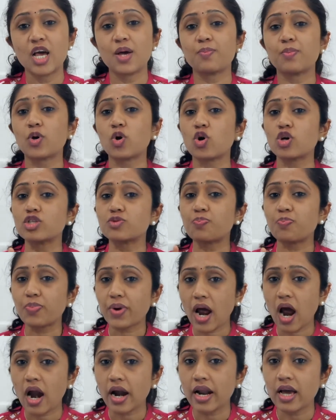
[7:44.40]
Because
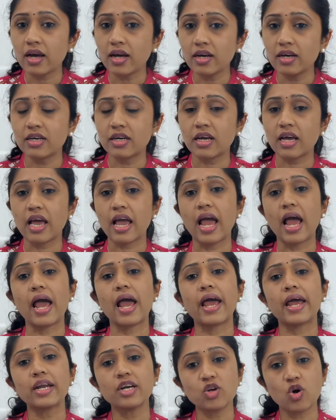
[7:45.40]
prana
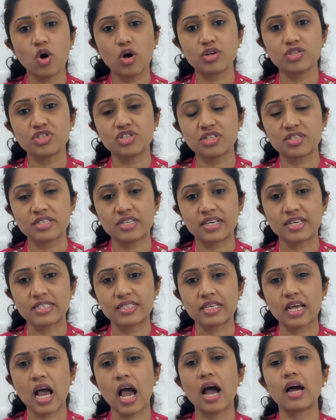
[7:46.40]
and
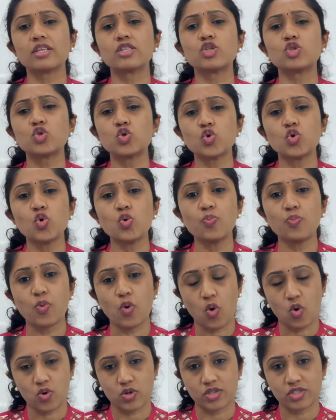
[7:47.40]
consciousness are the 2
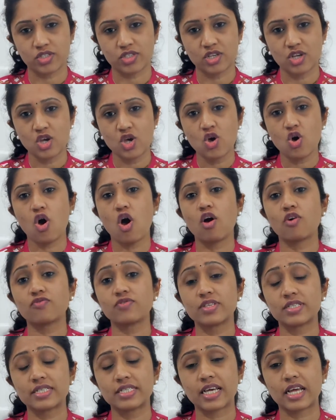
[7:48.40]
poles of
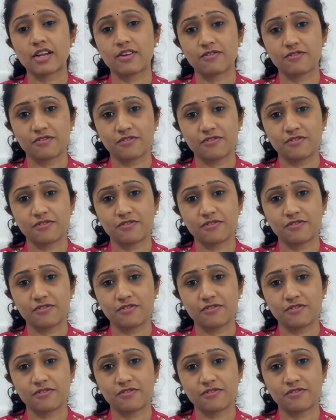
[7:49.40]
the self.